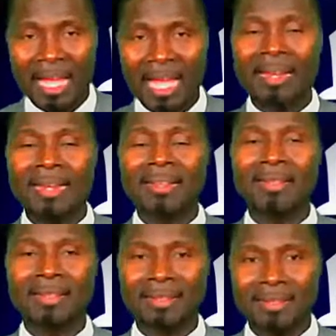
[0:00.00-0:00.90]
and
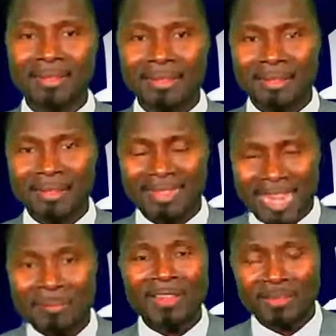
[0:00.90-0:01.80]

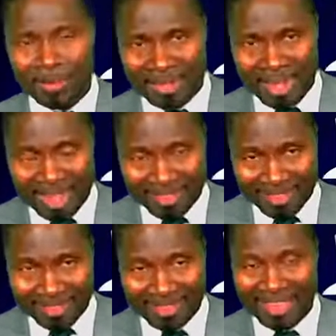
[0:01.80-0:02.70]
non-matrimonial
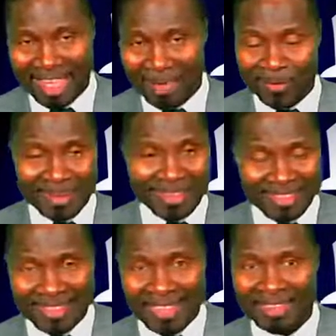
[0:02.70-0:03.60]
assets, I've already
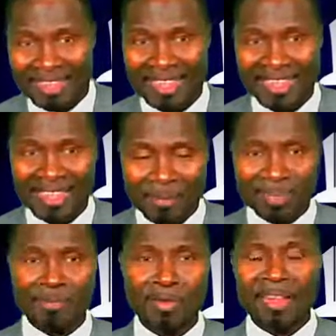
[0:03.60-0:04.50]
said that
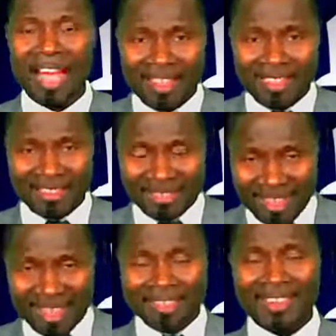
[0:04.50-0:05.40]
matrimonial asset is
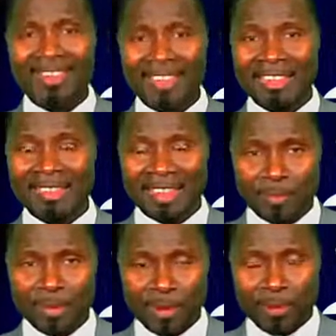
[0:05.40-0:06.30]
assets that
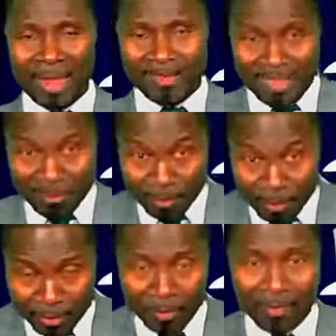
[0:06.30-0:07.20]
husband and wife have
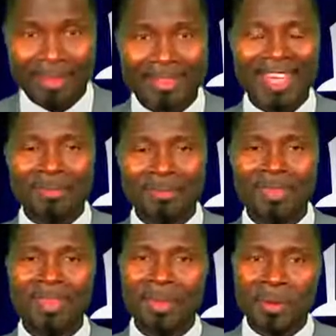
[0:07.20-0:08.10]
built over time
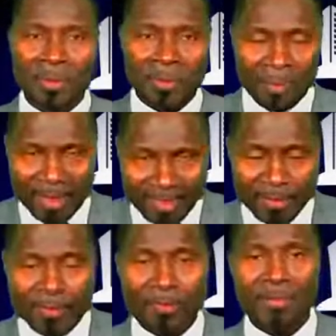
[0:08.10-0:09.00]
whilst
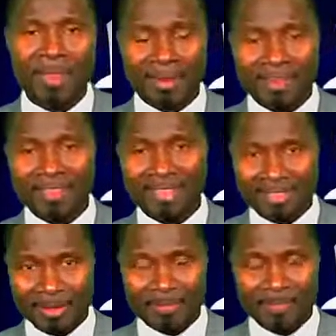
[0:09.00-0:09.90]
they form the
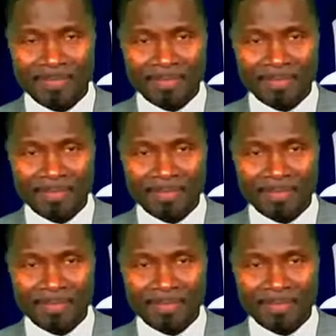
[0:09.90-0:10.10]
relationship.